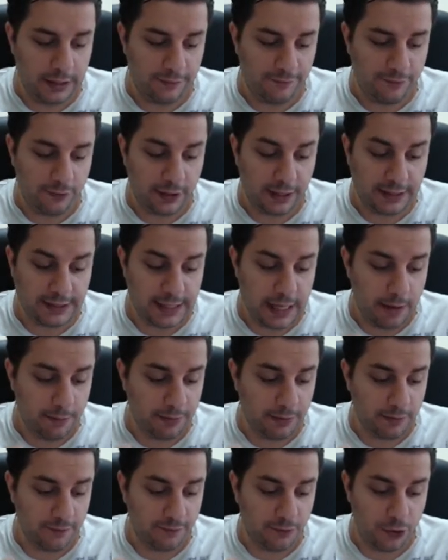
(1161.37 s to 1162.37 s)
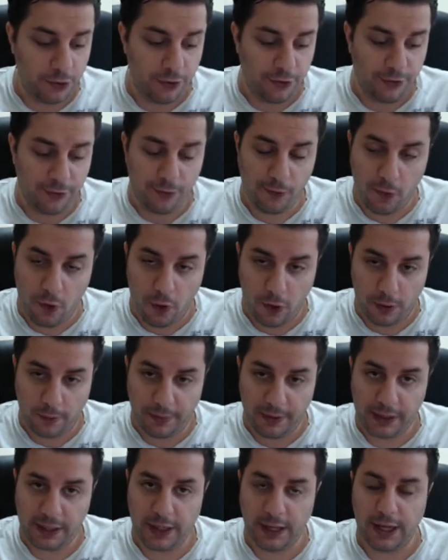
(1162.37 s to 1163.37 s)
example, for Thor,
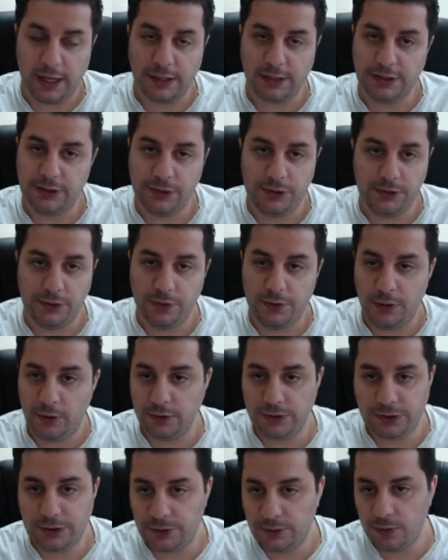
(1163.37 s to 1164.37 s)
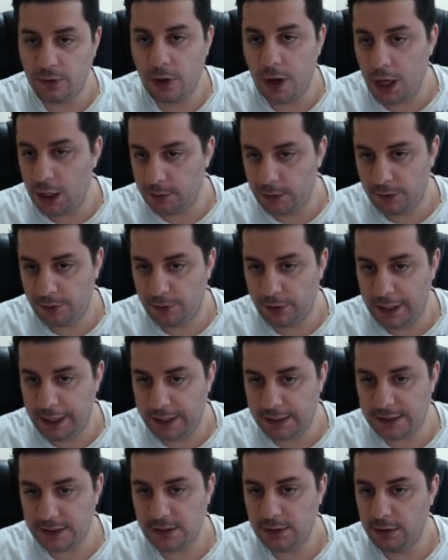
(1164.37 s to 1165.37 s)
because you do those 2 armor
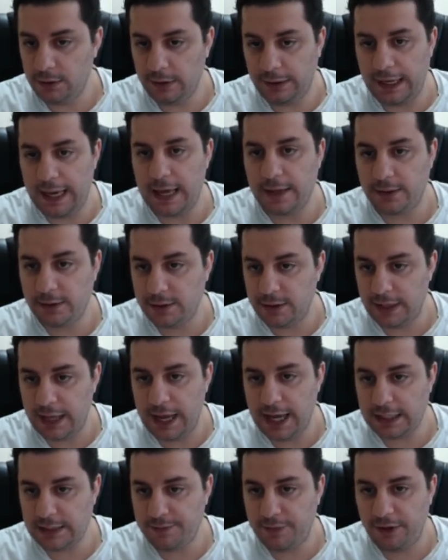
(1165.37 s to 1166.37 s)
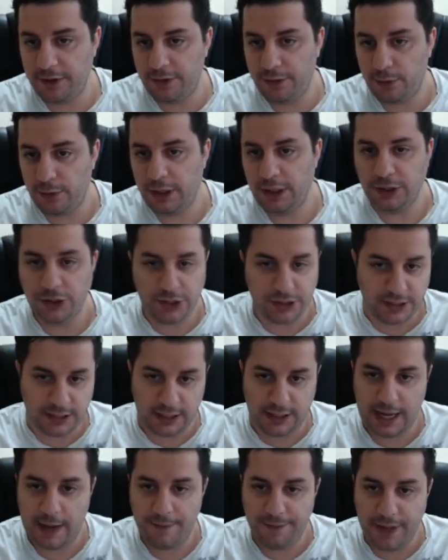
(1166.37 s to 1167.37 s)
breaks, you get to the SP3, just
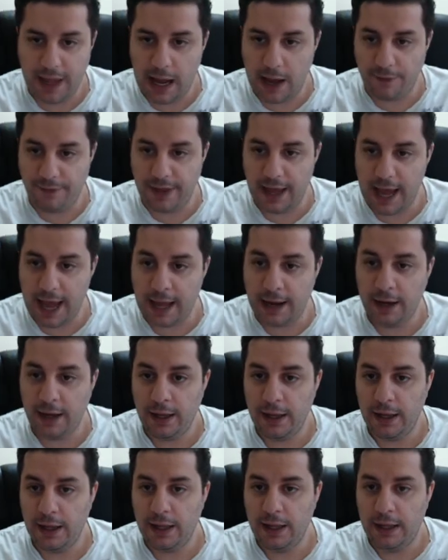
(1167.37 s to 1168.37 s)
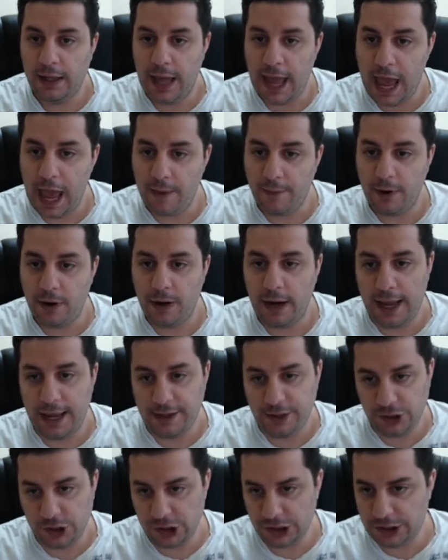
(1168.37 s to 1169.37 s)
slam down that hammer,
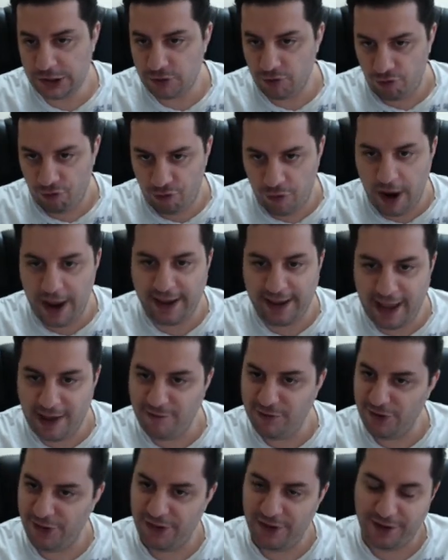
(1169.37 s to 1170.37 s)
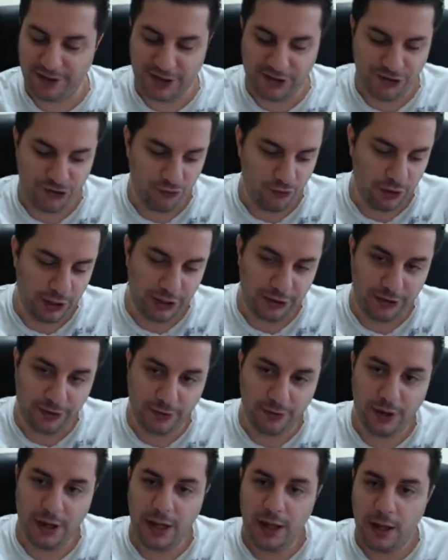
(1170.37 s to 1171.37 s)
and you just wreck everything that you want to
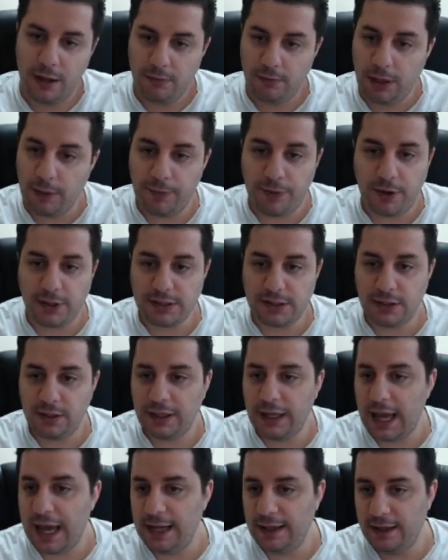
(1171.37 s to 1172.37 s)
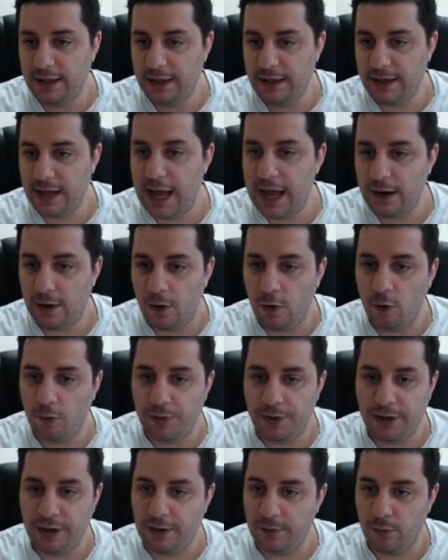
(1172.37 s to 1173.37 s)
do. Me personally, I did not
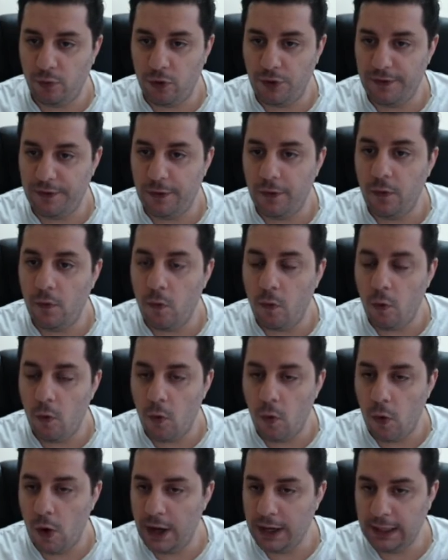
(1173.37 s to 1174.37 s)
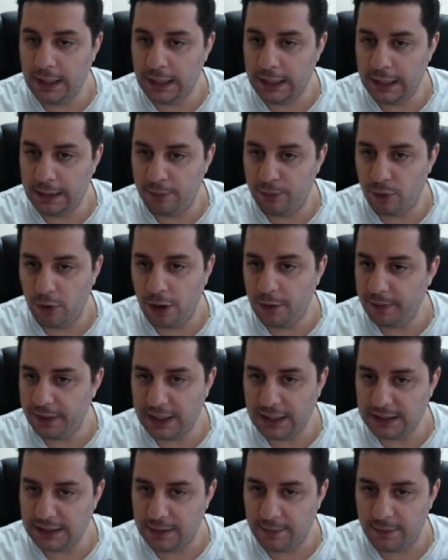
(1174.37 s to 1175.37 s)
open it more than 1 point
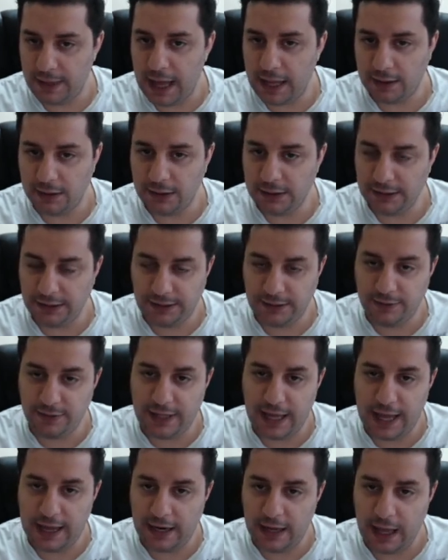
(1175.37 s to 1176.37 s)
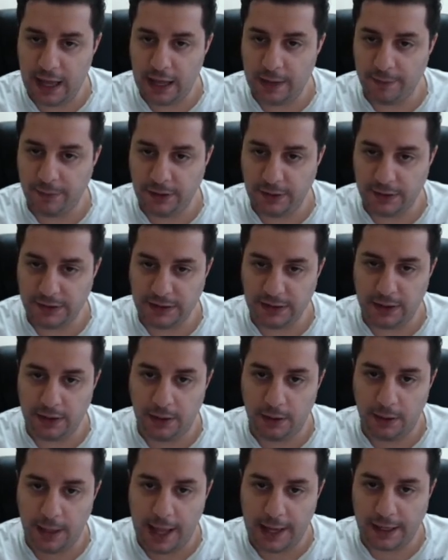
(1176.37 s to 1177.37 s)
because I'm not going to do that. I'm using a
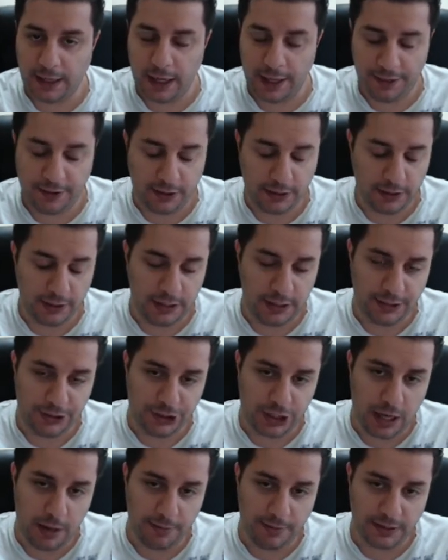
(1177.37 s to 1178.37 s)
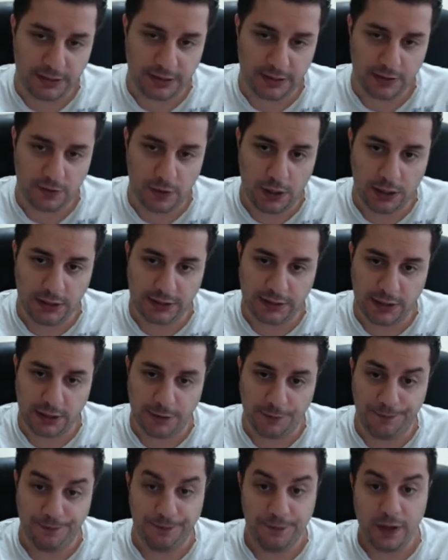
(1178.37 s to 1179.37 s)
lot of other champions as well,
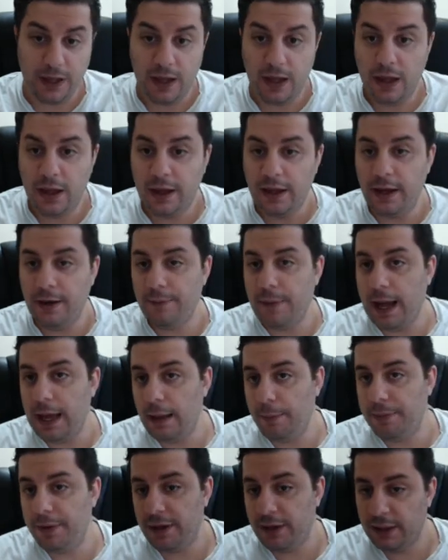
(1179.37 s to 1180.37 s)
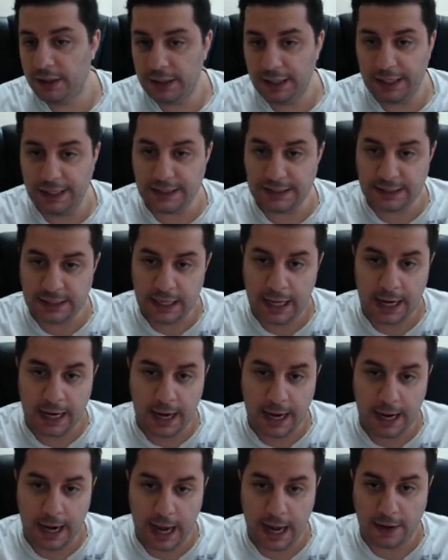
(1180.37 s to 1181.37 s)
so In my opinion, it's
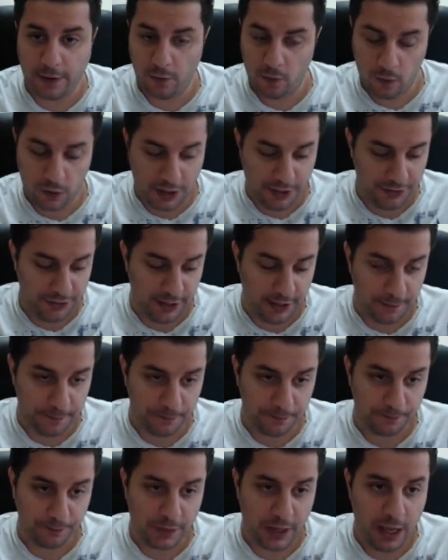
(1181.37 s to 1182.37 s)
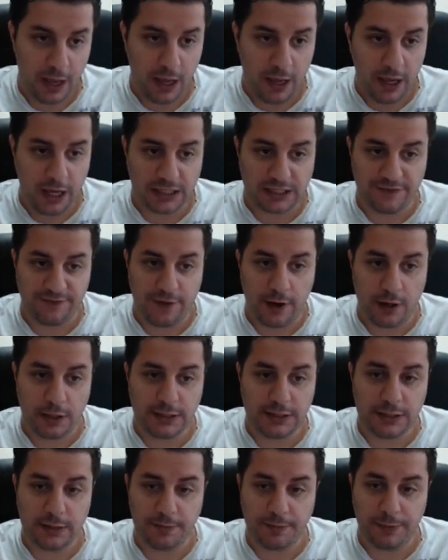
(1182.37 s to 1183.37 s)
not worth it. As far
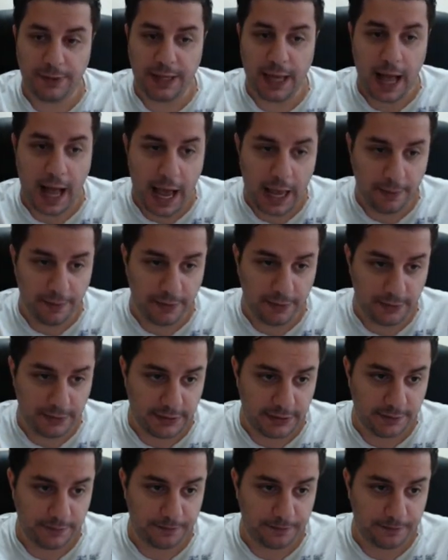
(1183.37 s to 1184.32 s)
as the PI boost